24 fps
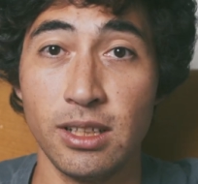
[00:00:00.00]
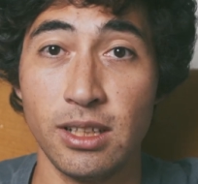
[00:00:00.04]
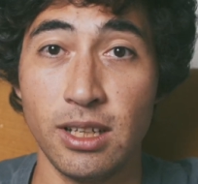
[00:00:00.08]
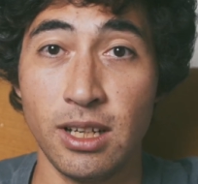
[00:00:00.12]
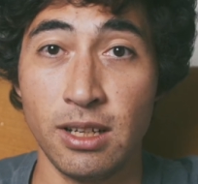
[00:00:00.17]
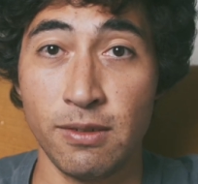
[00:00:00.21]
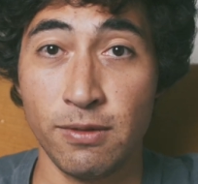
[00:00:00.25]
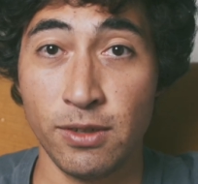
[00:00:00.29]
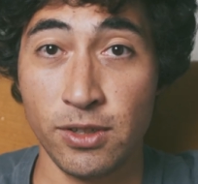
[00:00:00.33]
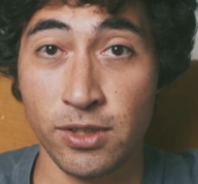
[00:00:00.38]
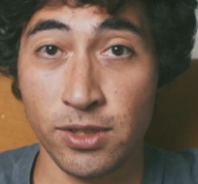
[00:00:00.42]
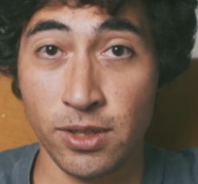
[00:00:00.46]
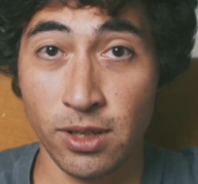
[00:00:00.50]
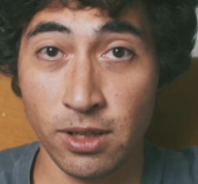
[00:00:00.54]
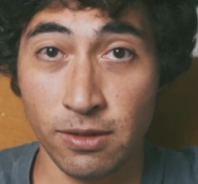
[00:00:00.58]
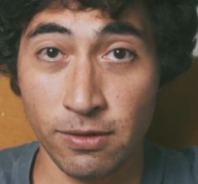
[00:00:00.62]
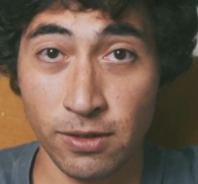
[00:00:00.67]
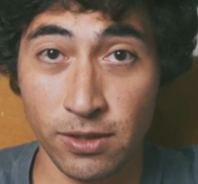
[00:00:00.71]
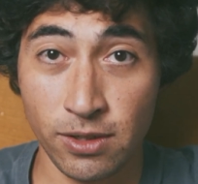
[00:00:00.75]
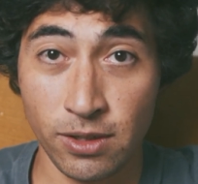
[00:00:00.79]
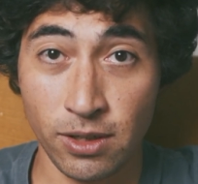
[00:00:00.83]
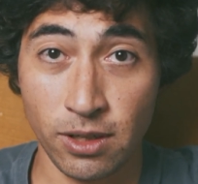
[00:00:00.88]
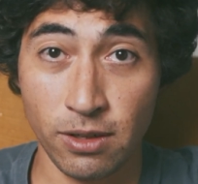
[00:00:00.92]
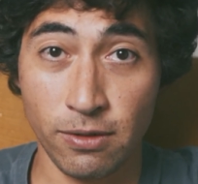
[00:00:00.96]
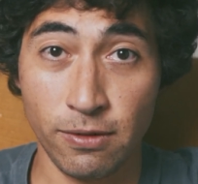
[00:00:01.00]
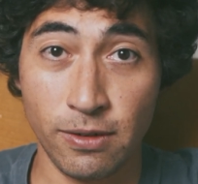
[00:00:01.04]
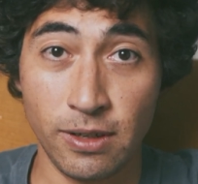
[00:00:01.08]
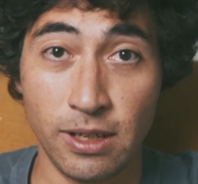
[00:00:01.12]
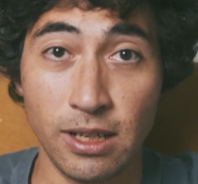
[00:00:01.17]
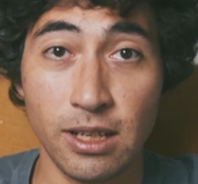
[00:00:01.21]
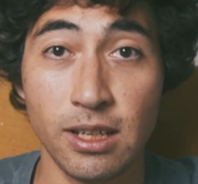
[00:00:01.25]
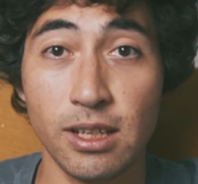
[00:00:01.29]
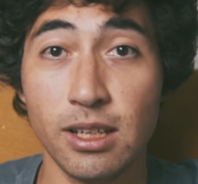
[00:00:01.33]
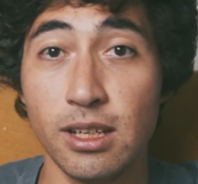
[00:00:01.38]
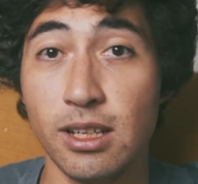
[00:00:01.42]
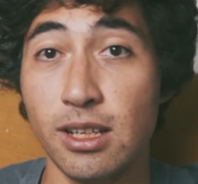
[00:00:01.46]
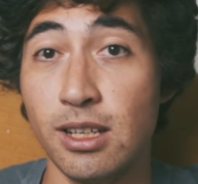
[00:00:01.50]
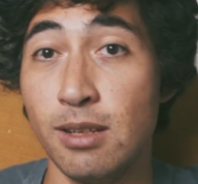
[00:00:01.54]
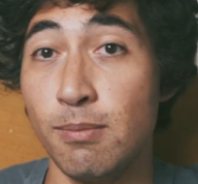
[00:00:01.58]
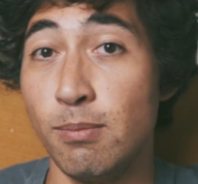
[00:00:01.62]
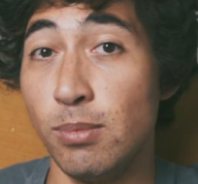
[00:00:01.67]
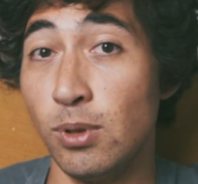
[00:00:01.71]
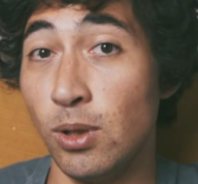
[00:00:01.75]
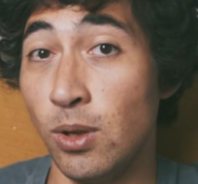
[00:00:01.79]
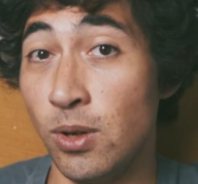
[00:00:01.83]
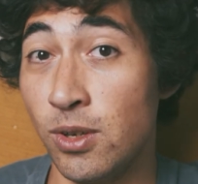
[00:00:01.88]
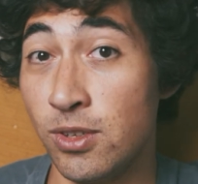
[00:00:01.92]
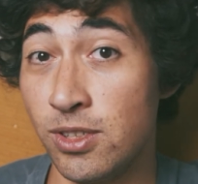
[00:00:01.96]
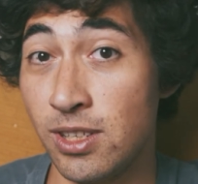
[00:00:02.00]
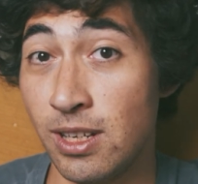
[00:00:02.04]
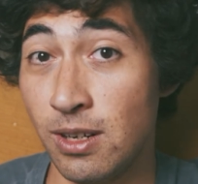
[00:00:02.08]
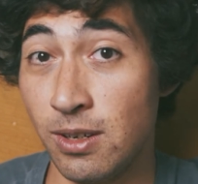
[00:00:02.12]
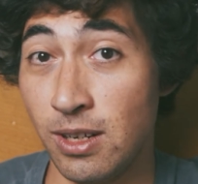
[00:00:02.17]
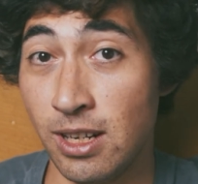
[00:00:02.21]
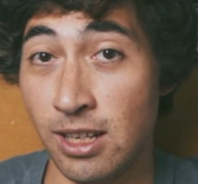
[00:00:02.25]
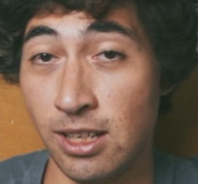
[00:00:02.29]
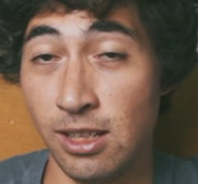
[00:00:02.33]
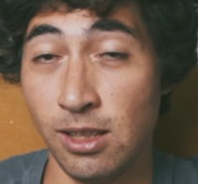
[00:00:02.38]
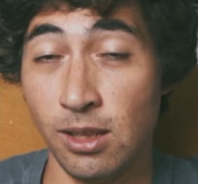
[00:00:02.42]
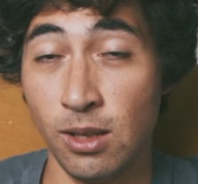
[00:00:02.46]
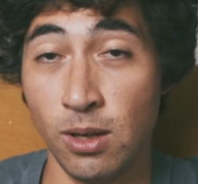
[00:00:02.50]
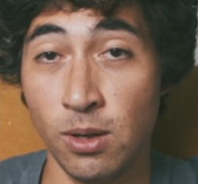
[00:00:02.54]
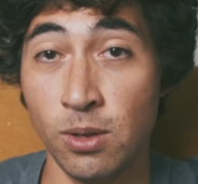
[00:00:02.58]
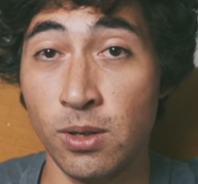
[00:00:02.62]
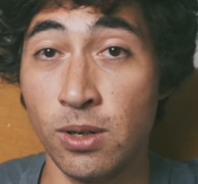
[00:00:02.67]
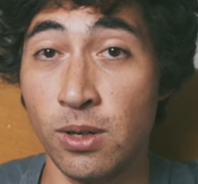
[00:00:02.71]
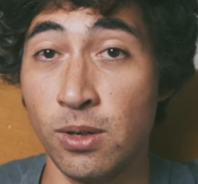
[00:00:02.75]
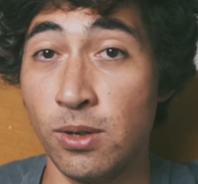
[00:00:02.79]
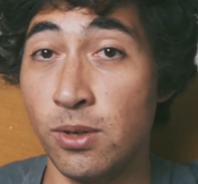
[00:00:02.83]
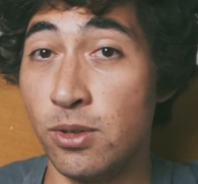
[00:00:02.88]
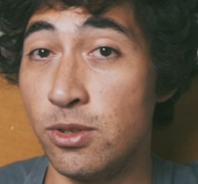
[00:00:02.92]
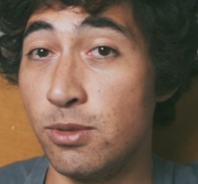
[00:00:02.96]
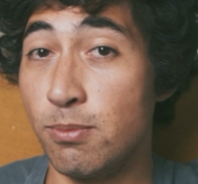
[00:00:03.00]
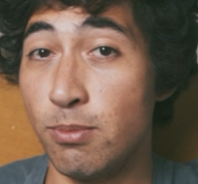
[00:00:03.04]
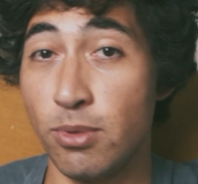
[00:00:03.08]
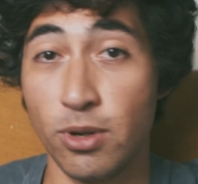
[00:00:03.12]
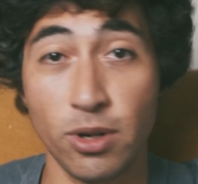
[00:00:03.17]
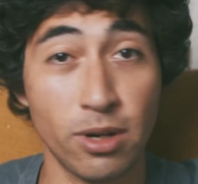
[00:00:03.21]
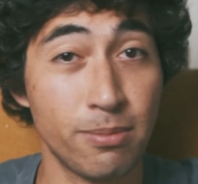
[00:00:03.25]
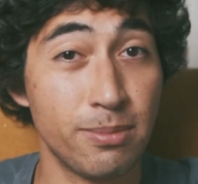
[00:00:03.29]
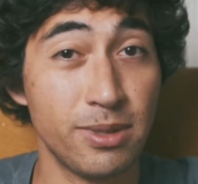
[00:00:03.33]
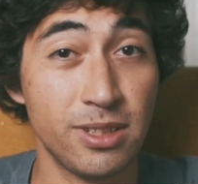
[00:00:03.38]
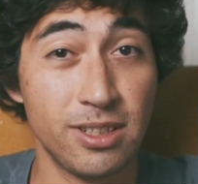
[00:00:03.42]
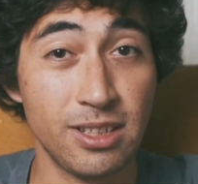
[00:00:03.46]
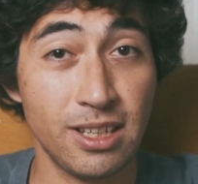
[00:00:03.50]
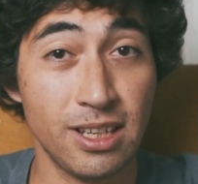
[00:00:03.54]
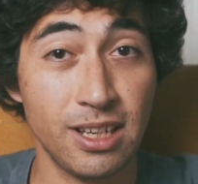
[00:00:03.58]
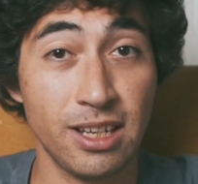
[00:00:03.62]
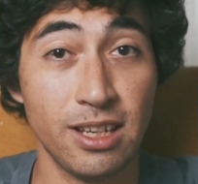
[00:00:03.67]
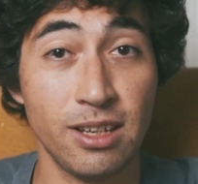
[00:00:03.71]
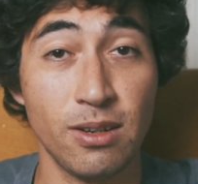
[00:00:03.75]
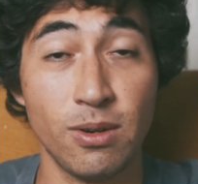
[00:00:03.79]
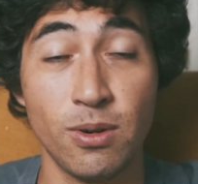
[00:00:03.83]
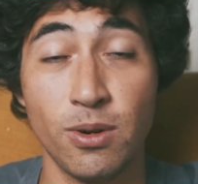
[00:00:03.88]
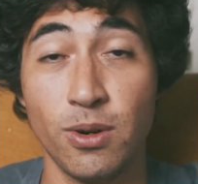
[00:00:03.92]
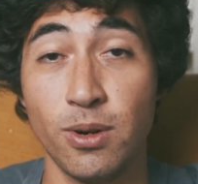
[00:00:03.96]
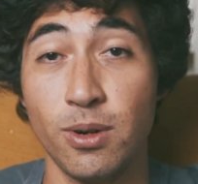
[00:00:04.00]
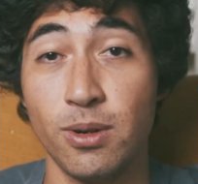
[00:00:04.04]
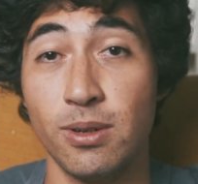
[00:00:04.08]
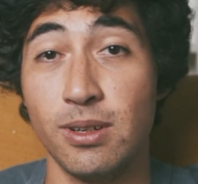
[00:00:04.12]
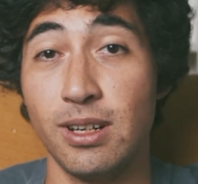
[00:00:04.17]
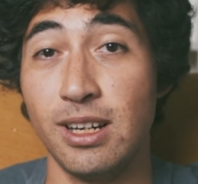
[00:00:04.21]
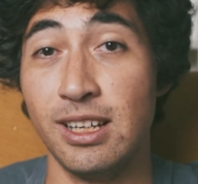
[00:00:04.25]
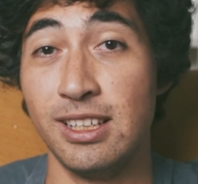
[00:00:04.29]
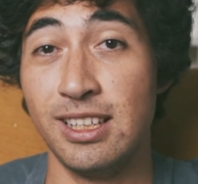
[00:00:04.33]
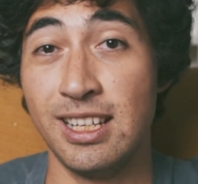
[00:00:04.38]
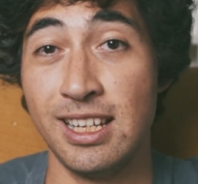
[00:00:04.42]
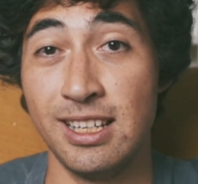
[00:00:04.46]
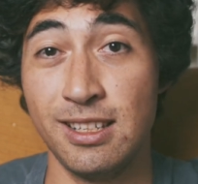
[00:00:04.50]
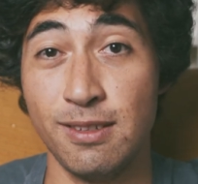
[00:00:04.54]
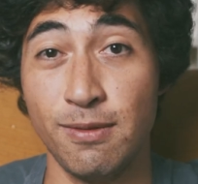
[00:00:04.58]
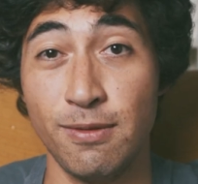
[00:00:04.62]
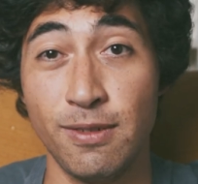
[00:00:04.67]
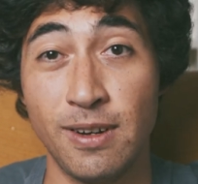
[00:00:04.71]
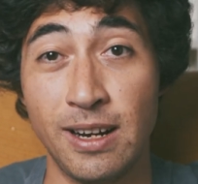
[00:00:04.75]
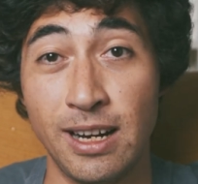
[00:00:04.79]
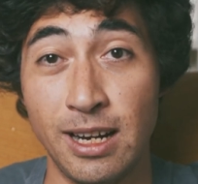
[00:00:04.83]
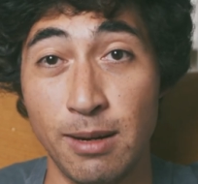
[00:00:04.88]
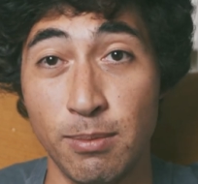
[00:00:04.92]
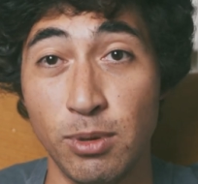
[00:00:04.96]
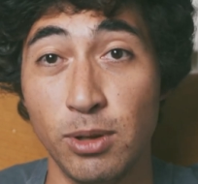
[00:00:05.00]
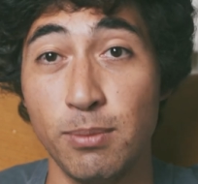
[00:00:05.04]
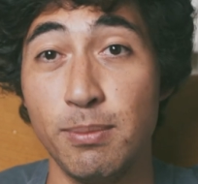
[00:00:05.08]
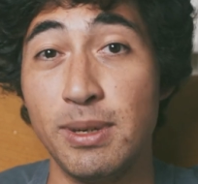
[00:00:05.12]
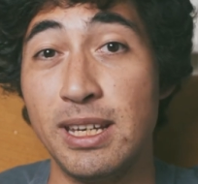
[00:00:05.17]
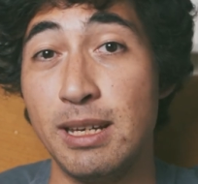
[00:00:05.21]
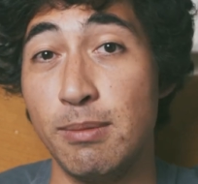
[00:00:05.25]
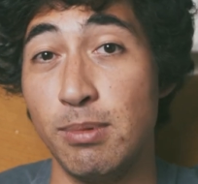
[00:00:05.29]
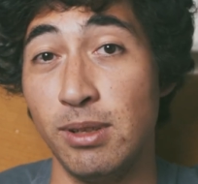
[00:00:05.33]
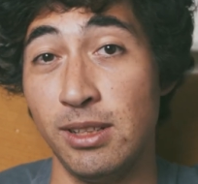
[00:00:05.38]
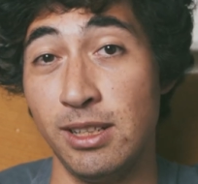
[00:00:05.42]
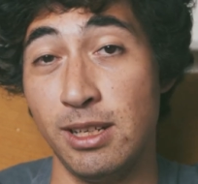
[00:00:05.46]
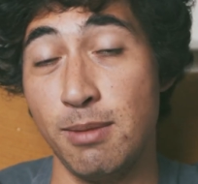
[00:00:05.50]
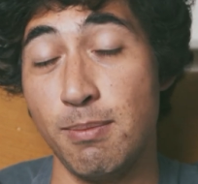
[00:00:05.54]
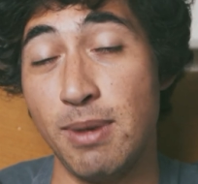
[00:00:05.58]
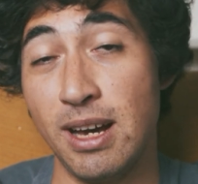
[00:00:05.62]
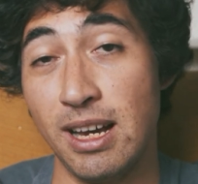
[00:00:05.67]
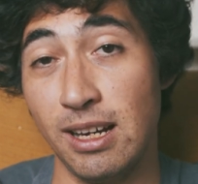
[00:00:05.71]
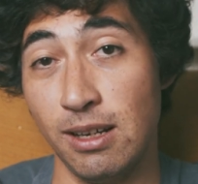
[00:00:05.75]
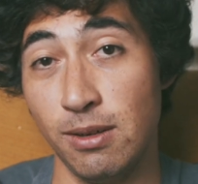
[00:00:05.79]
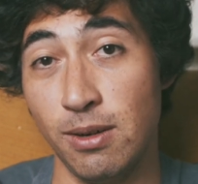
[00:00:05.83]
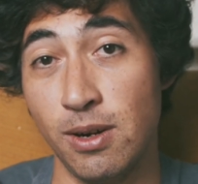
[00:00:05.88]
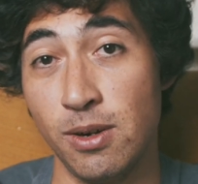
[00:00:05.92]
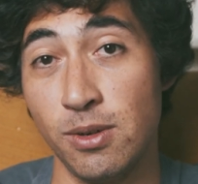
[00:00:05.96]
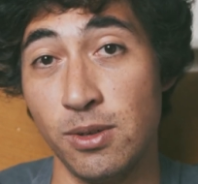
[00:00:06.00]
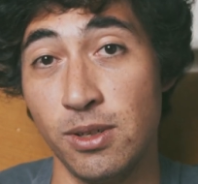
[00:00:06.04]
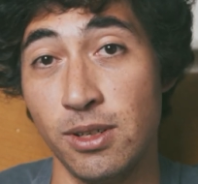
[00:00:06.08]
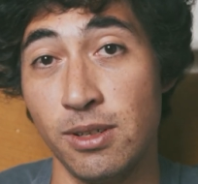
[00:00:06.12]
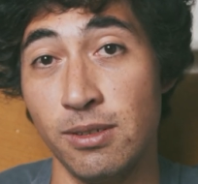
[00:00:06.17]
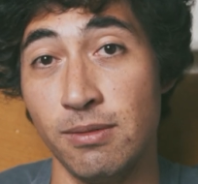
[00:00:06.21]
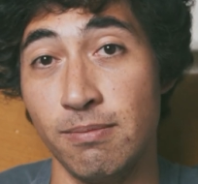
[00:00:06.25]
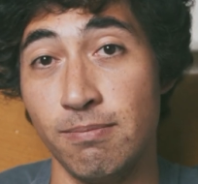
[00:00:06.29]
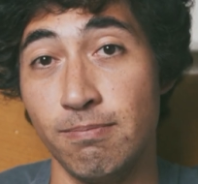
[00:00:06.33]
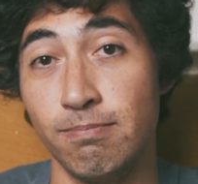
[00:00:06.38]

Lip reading: And for stock photography, it blurs out any logos, property or identifiable people in the background.